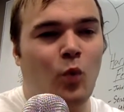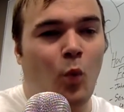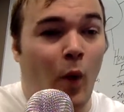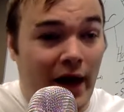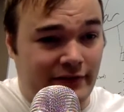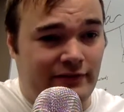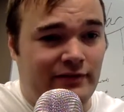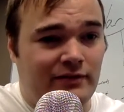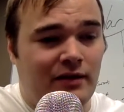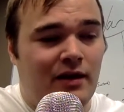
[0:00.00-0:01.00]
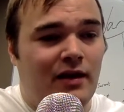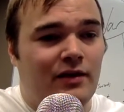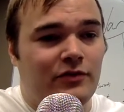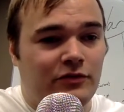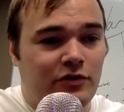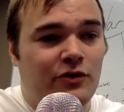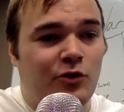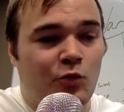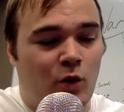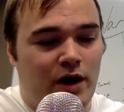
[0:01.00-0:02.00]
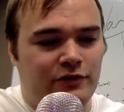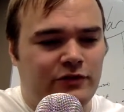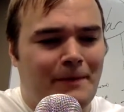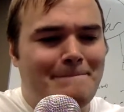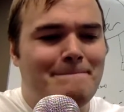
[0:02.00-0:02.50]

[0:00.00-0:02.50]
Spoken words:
West, the Southern West,